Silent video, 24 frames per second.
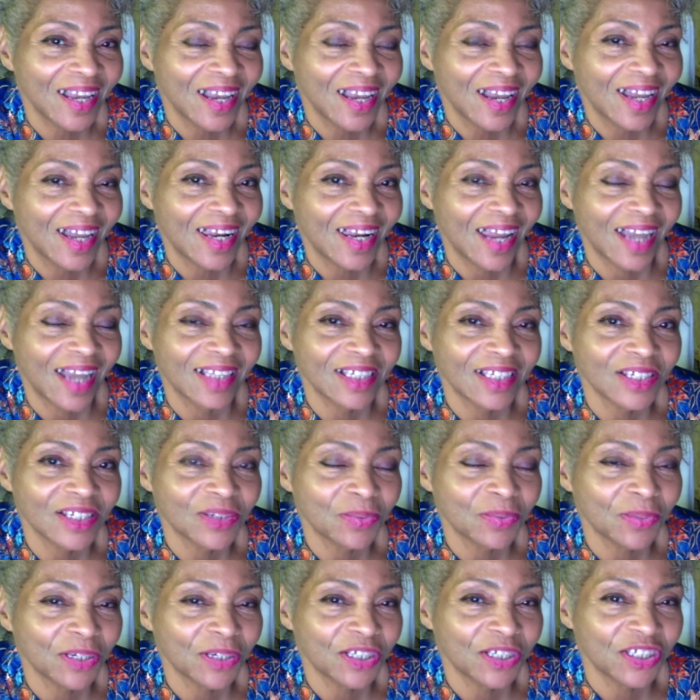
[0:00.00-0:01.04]
and I just
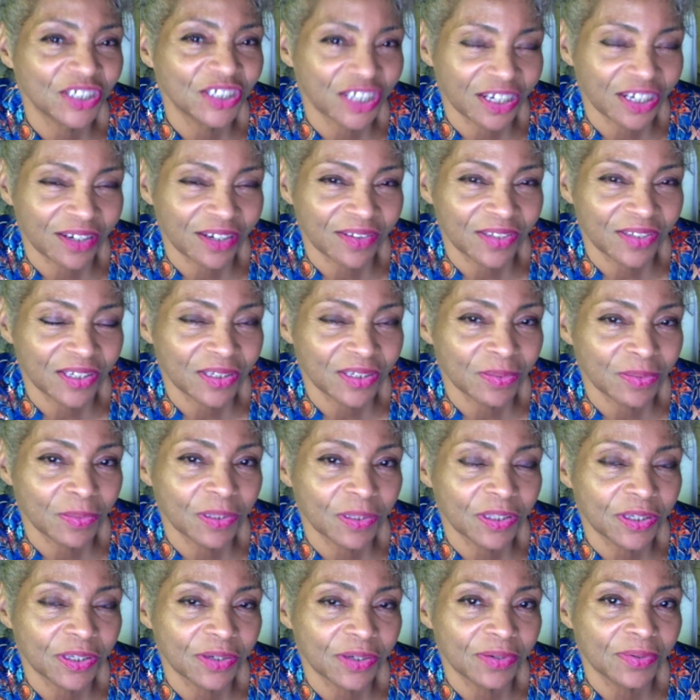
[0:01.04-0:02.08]
want to share this
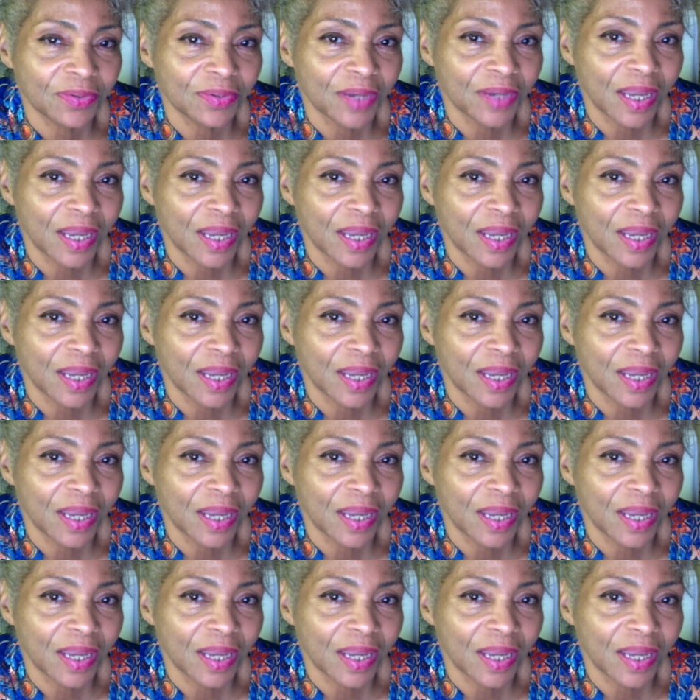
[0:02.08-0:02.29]
with you.